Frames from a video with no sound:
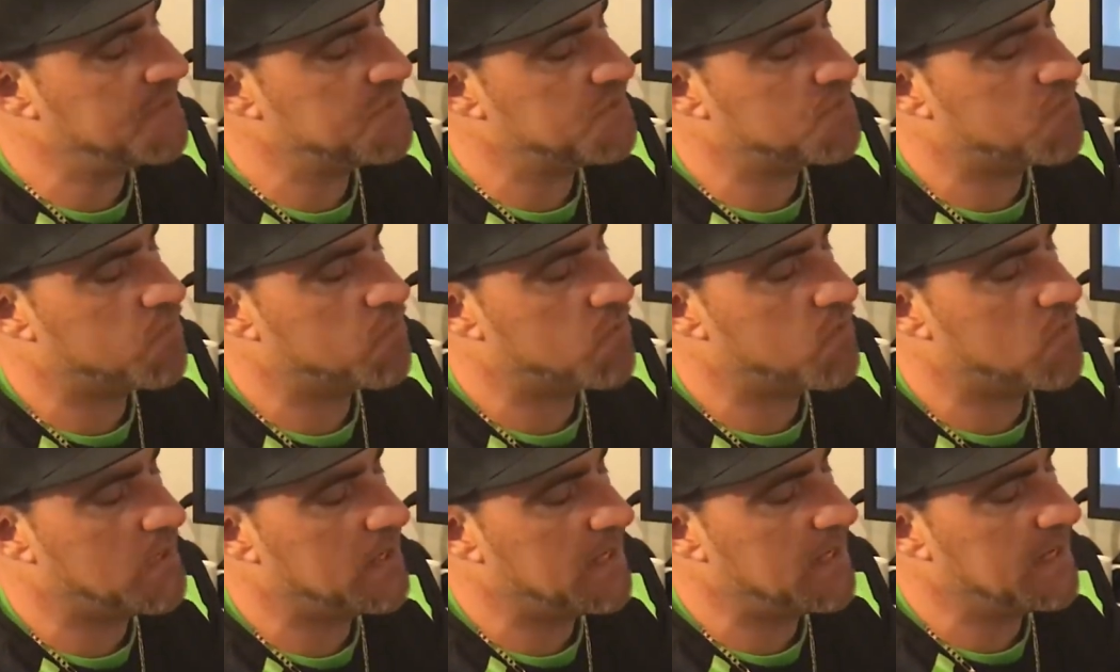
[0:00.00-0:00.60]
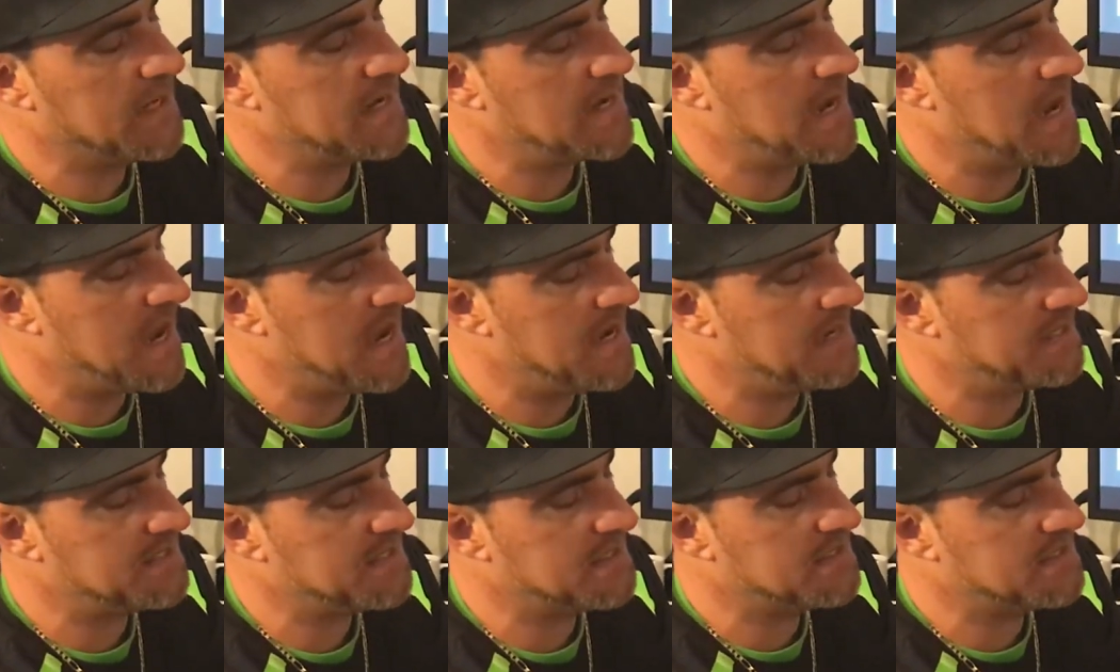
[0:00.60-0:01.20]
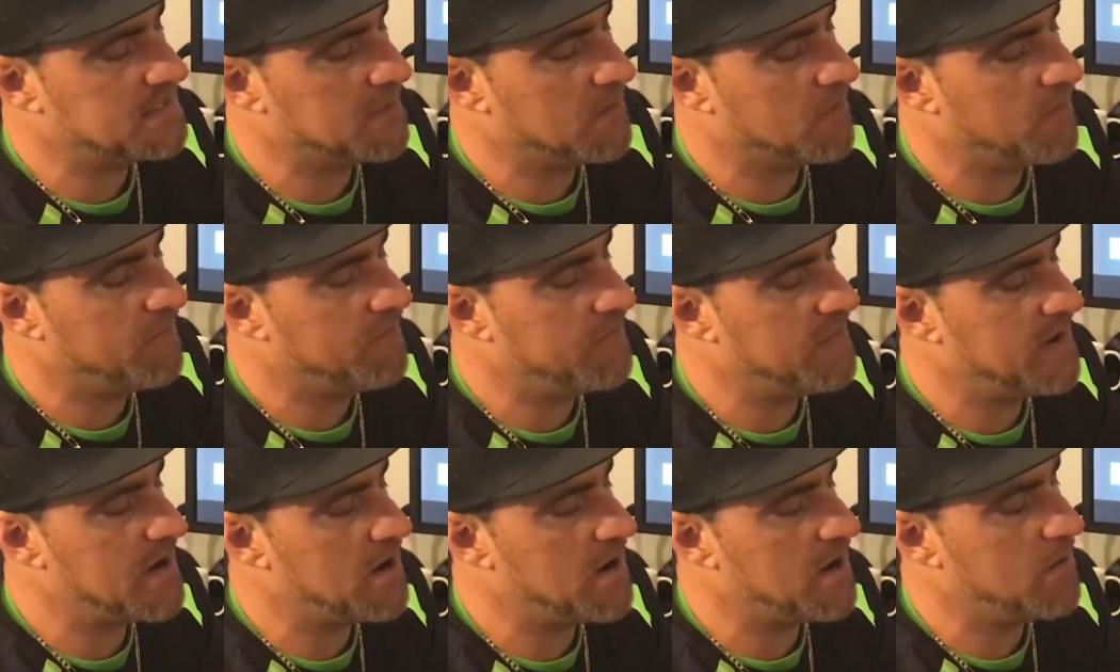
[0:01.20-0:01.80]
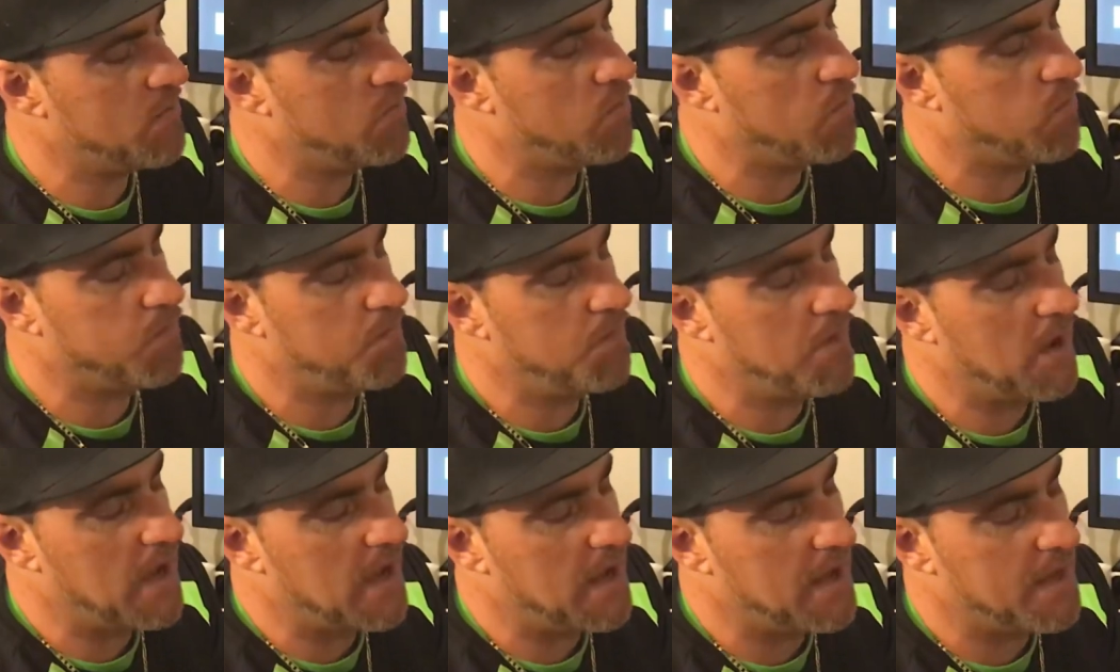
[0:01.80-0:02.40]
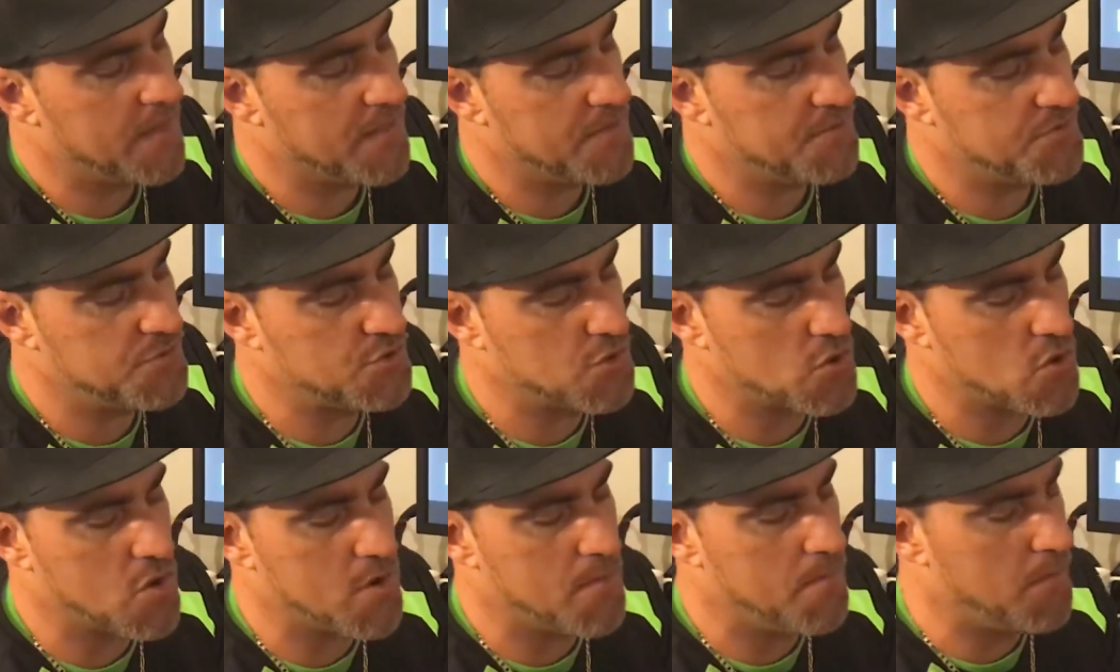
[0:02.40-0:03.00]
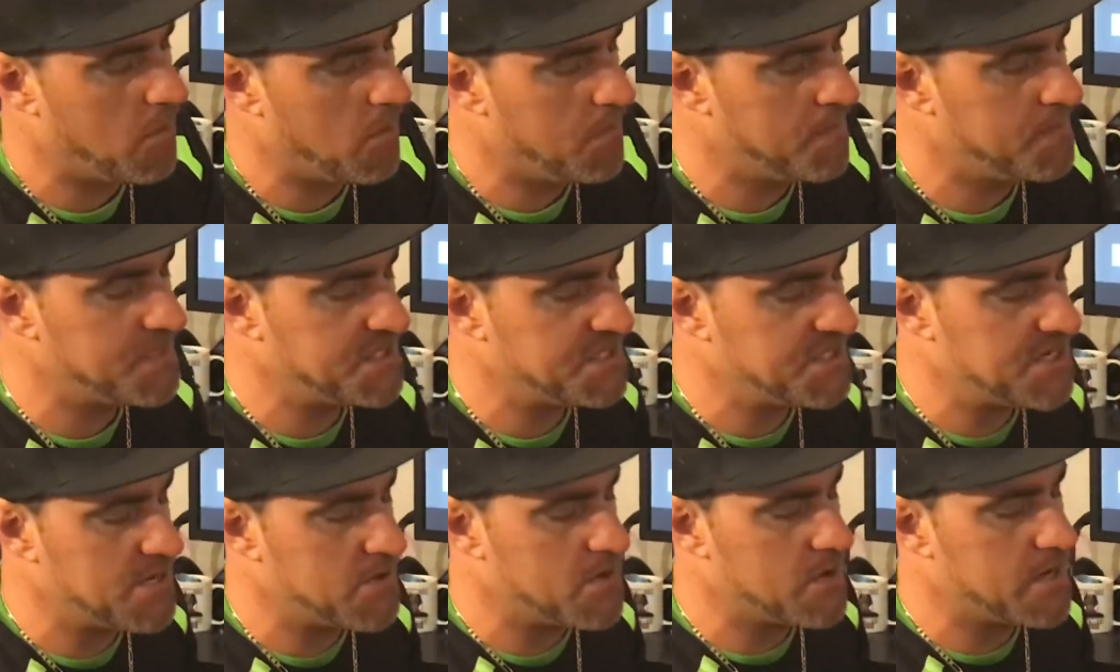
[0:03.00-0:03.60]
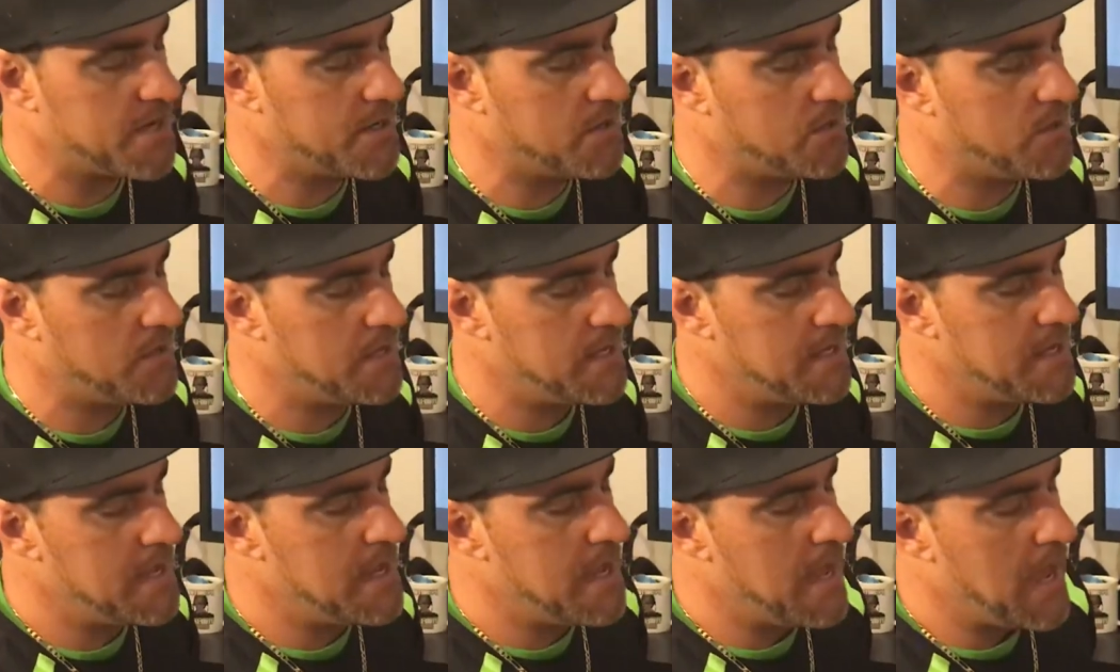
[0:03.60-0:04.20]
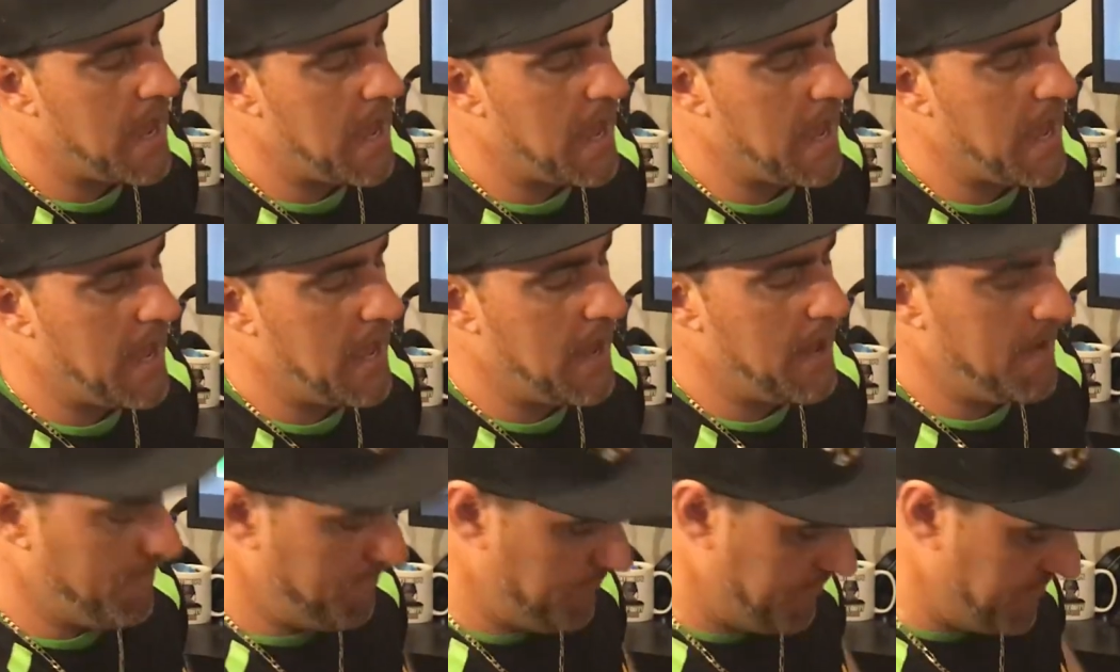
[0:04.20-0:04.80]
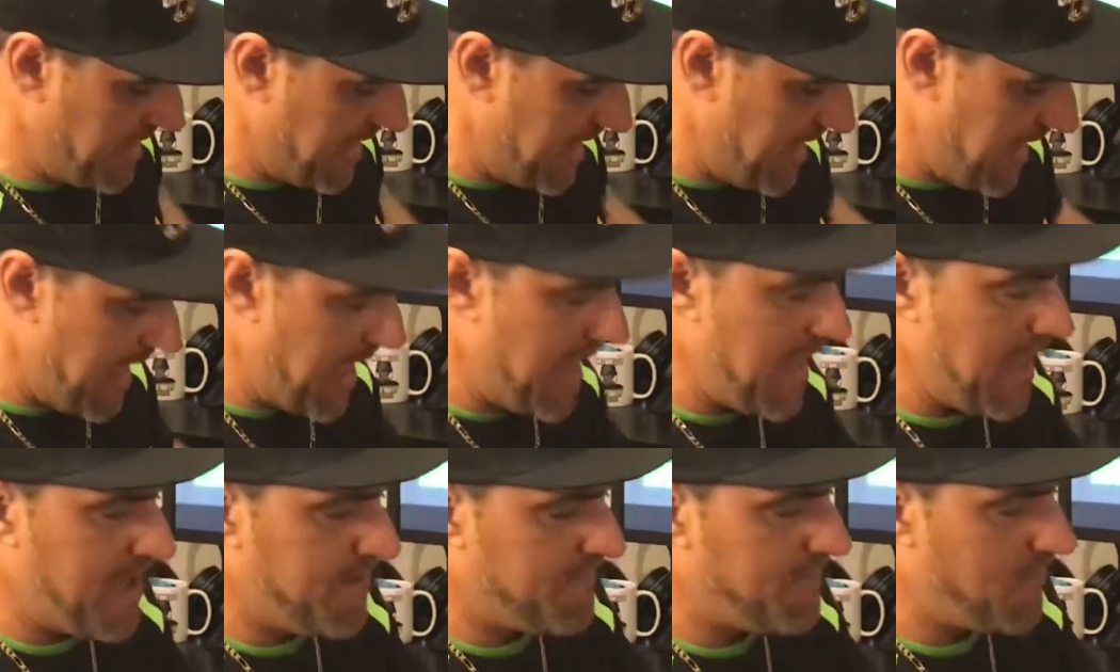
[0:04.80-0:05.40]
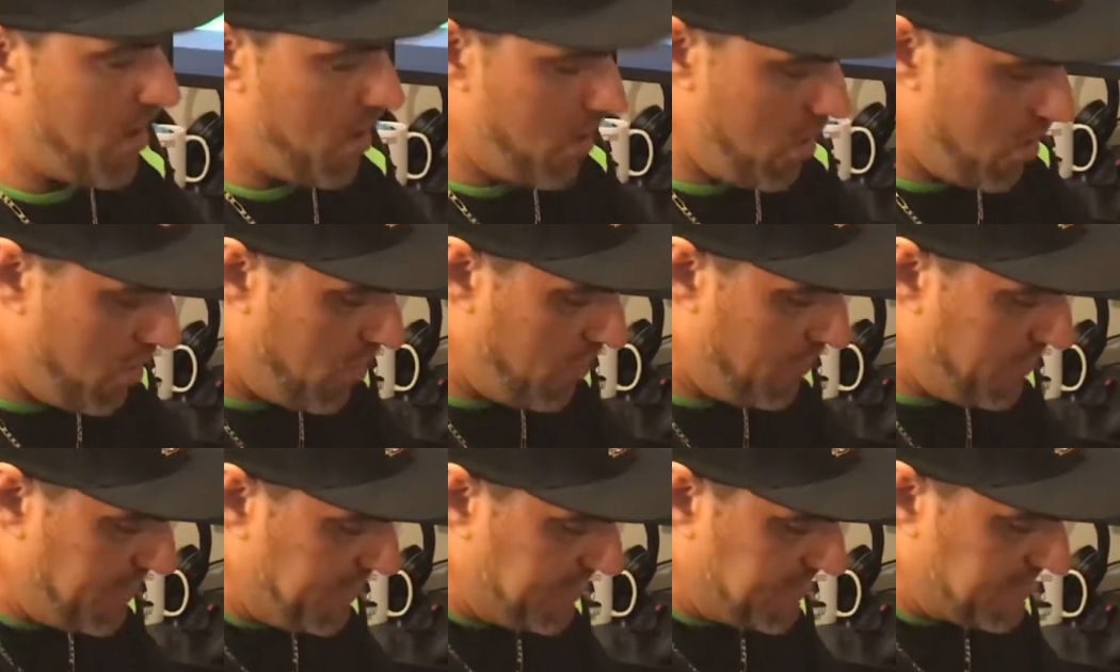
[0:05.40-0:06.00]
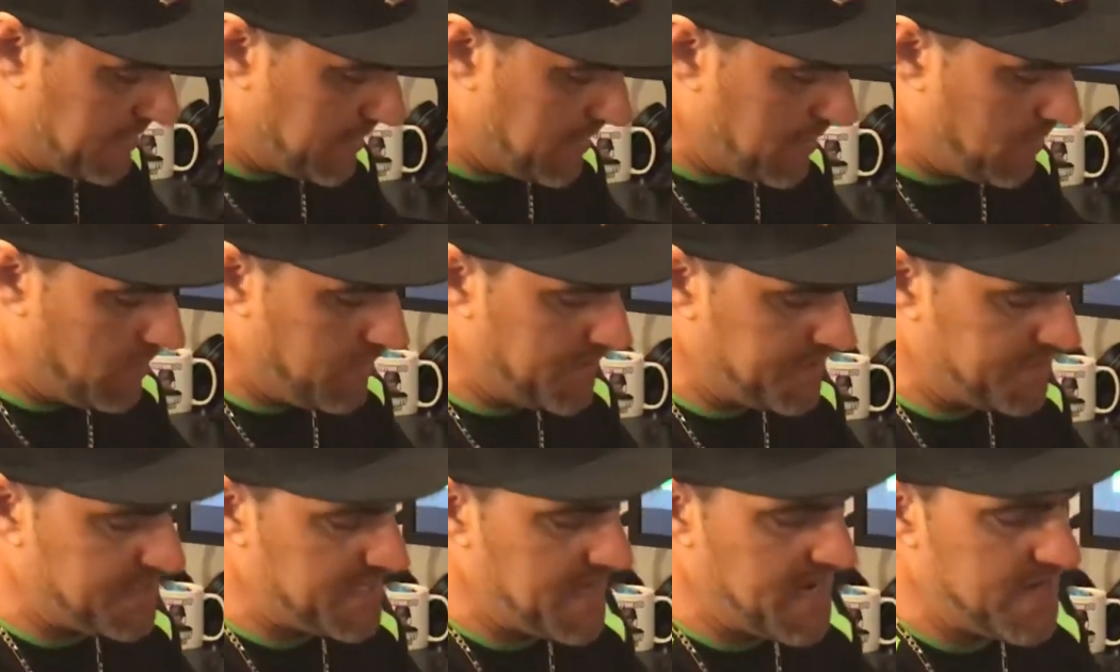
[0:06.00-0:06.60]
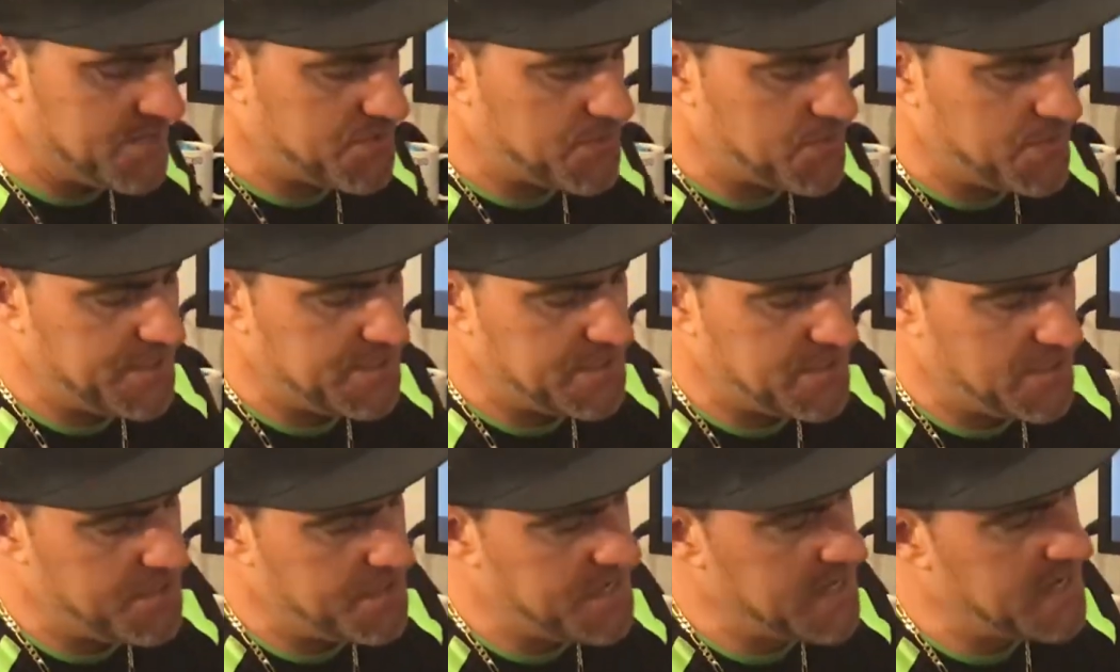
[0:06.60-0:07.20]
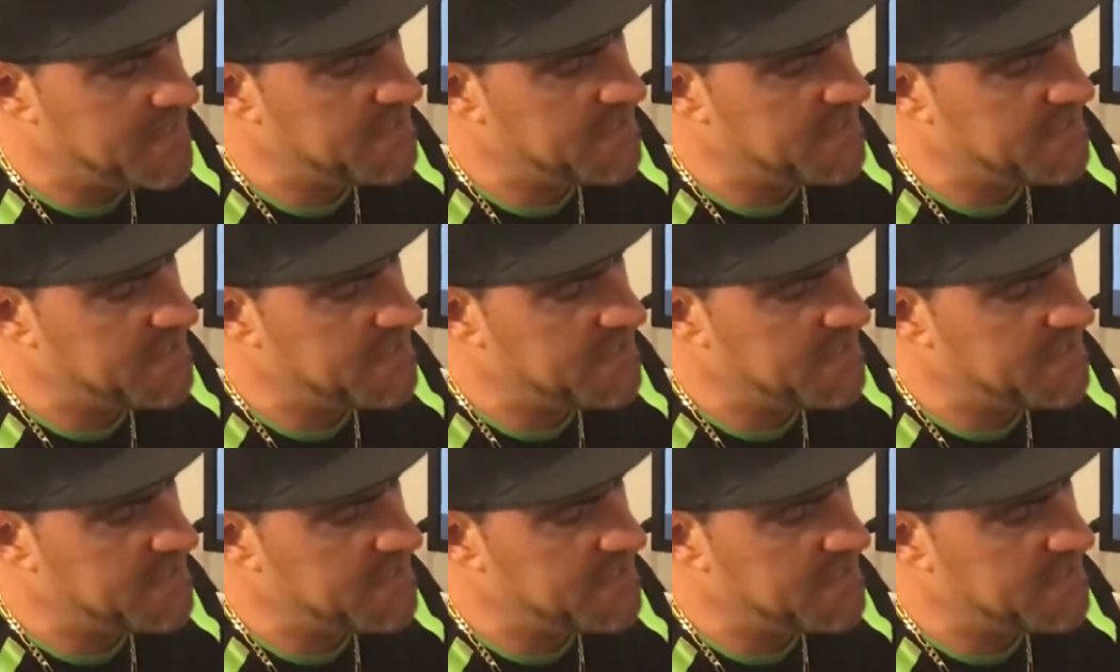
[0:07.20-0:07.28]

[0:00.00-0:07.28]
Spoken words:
is really nice. It's a very durable material. They have all these little accessories on the